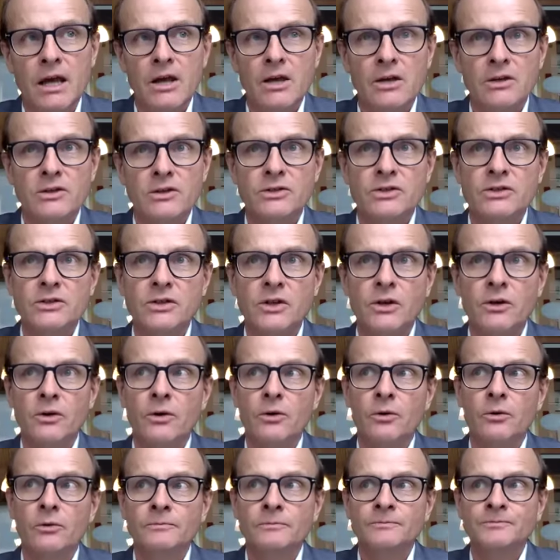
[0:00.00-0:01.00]

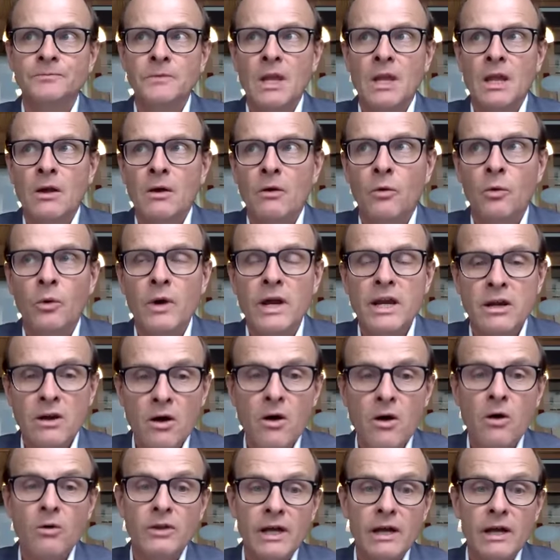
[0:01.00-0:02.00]
So we
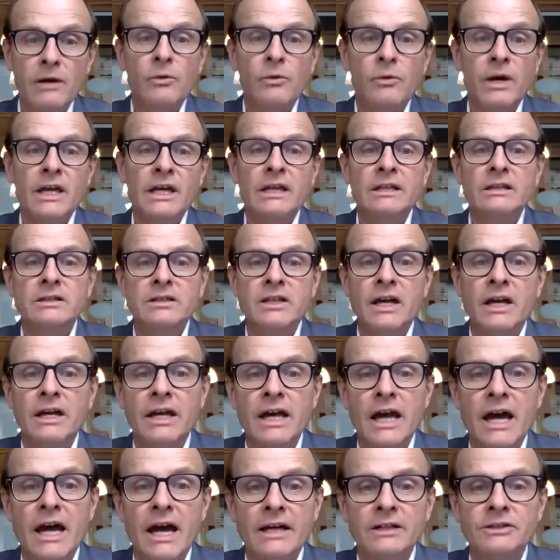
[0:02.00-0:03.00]
know that we can take
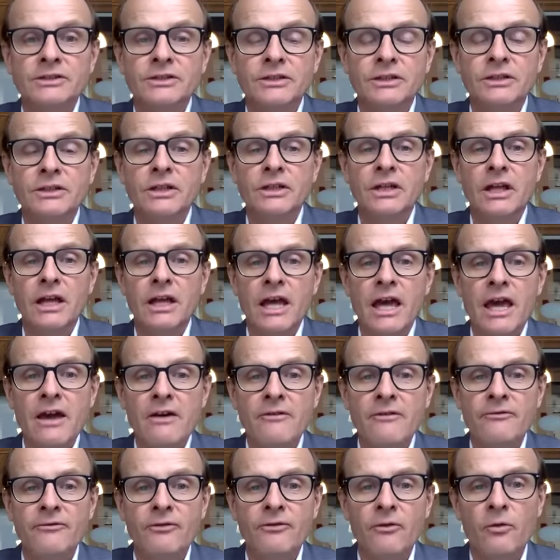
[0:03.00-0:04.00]
action
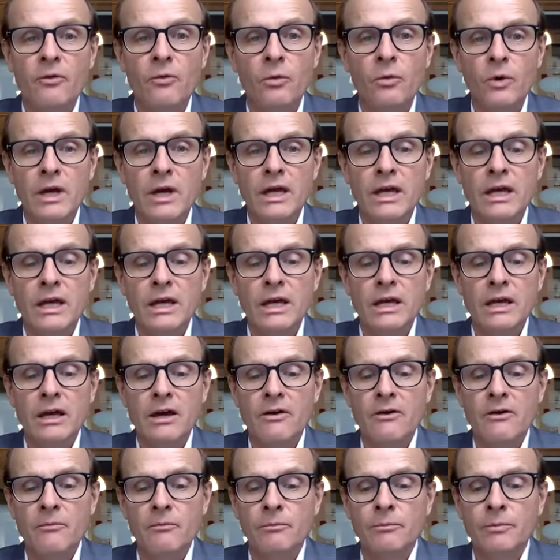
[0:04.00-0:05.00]
if we
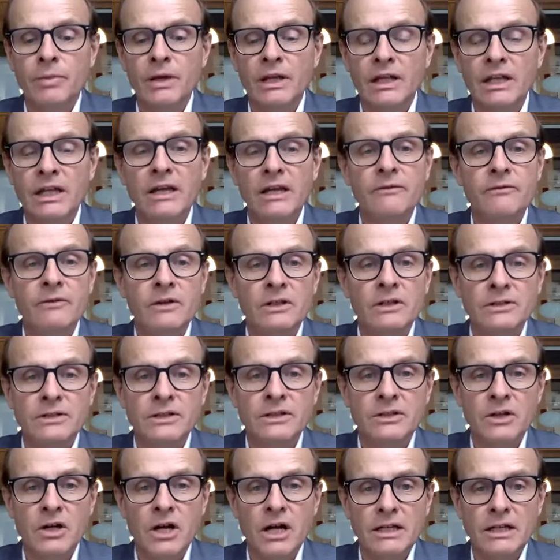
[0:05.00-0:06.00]
believe it's a
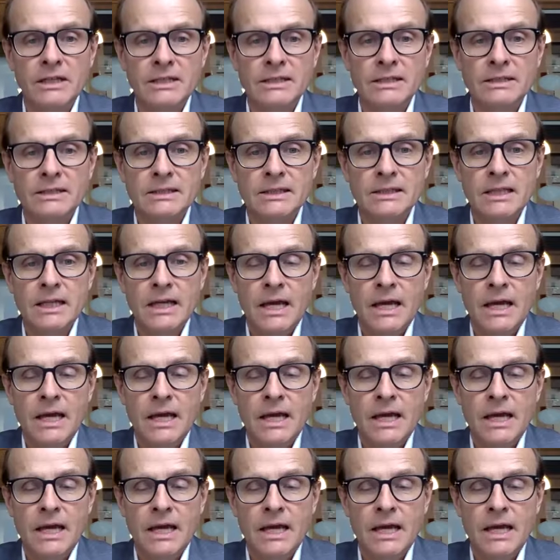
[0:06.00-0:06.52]
crisis.